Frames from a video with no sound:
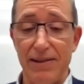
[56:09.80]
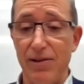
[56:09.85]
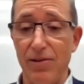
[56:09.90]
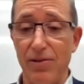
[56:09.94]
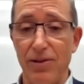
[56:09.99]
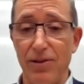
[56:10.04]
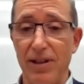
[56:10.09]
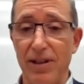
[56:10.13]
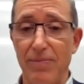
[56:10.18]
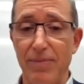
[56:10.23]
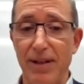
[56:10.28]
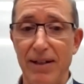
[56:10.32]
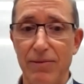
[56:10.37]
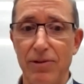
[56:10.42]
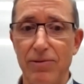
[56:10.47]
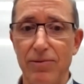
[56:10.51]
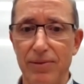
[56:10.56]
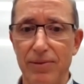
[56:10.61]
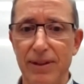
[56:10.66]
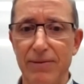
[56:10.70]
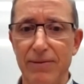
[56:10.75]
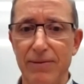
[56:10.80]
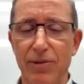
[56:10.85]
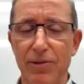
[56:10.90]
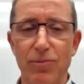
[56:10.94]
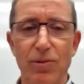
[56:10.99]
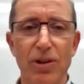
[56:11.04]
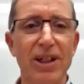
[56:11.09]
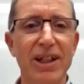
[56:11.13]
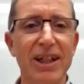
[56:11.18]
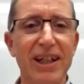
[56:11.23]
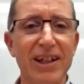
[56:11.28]
talking about, well, we're
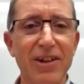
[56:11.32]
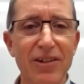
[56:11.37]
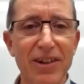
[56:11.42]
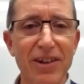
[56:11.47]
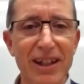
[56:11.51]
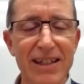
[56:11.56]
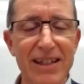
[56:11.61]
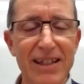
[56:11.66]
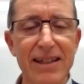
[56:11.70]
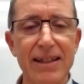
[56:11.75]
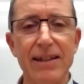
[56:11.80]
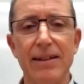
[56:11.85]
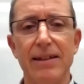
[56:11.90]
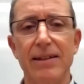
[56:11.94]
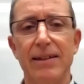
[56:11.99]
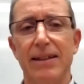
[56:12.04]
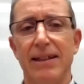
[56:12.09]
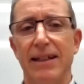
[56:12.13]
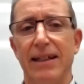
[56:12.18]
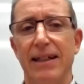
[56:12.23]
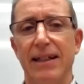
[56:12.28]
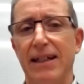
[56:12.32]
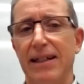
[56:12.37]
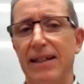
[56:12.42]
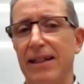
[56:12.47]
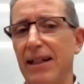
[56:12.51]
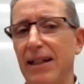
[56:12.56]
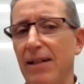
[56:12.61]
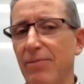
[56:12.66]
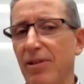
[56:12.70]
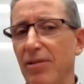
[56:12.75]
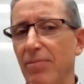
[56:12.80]
working on this, and
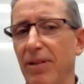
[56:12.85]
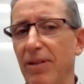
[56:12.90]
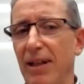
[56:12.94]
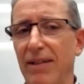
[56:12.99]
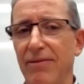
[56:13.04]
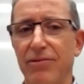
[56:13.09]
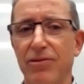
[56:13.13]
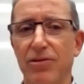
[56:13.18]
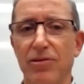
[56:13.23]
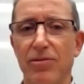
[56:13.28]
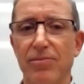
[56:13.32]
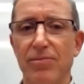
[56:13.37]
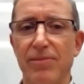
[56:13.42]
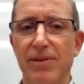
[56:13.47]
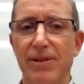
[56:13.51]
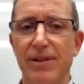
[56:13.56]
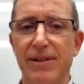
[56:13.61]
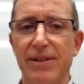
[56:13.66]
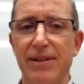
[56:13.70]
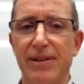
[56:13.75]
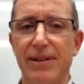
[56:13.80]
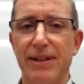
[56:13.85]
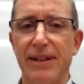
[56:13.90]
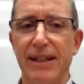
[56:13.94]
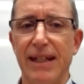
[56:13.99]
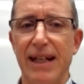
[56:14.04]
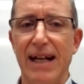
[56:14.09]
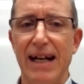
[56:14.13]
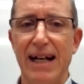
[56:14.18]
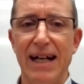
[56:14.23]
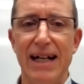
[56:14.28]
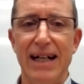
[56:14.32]
a number of platforms
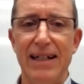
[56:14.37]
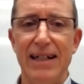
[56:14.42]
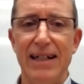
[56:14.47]
are.